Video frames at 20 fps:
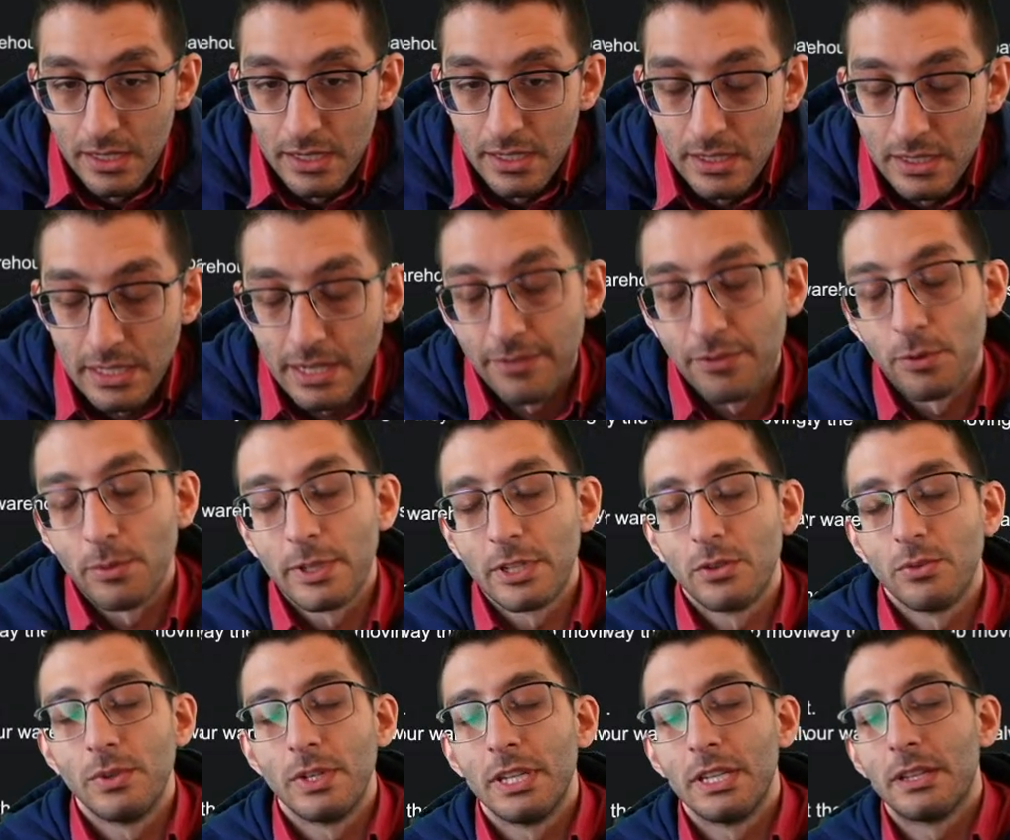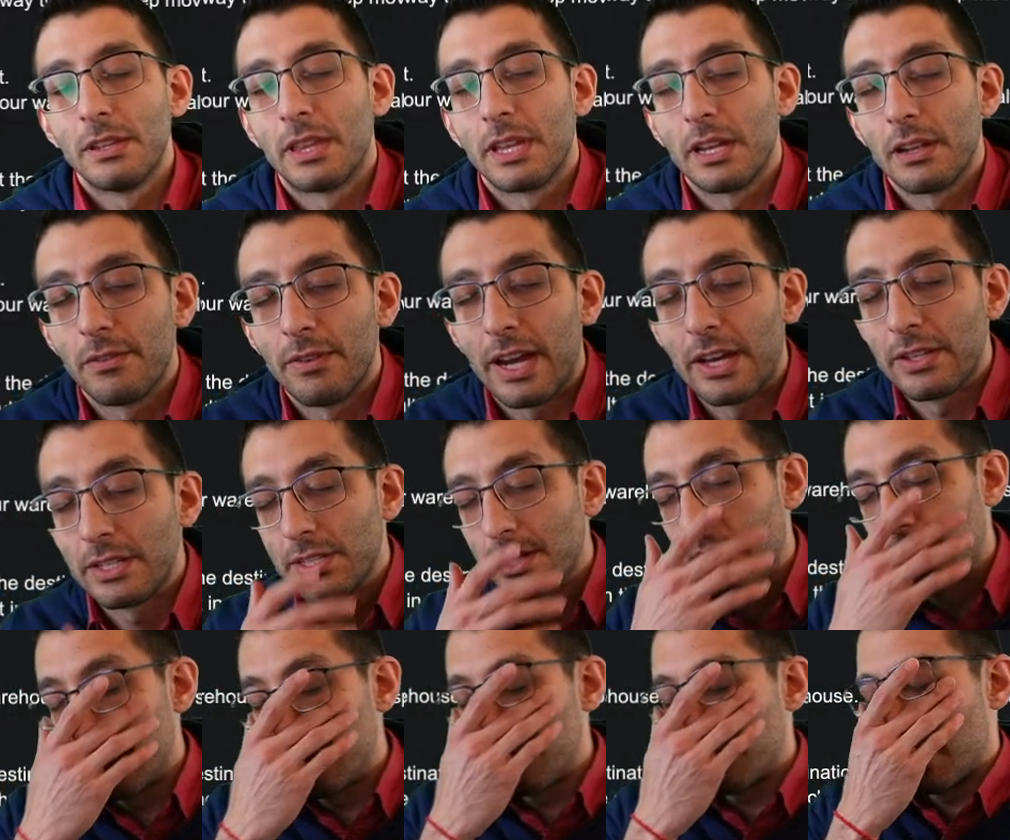Except for we do need to think of how these
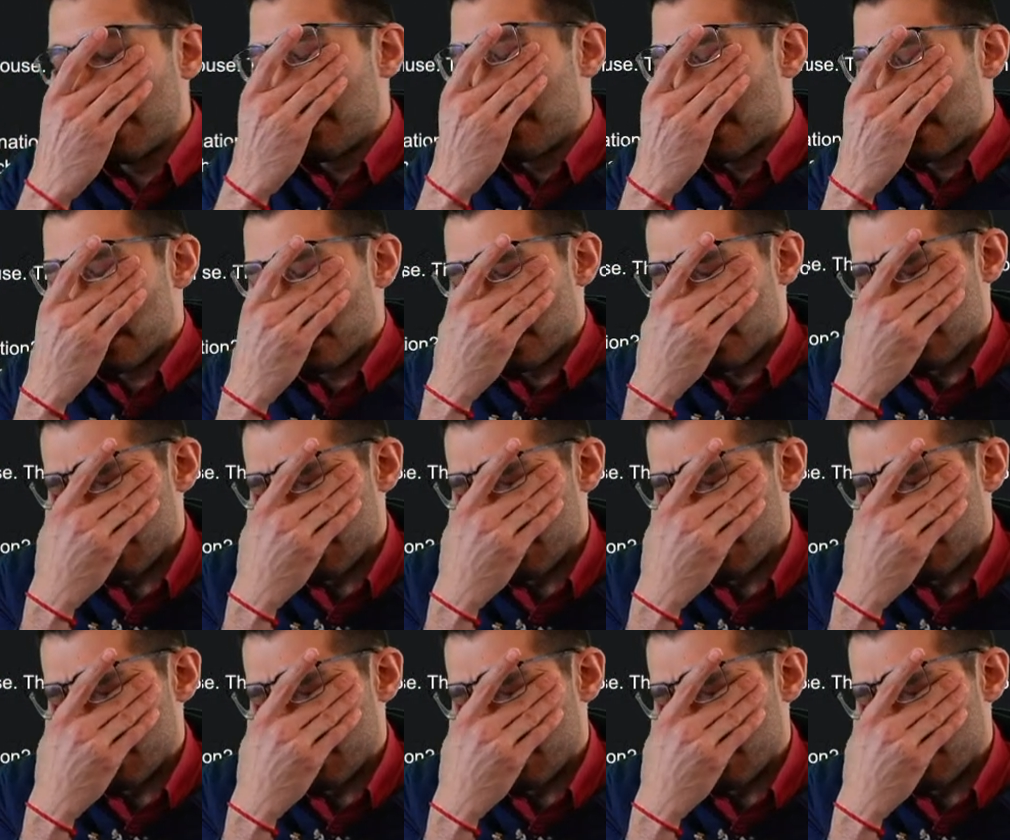item graphics are going to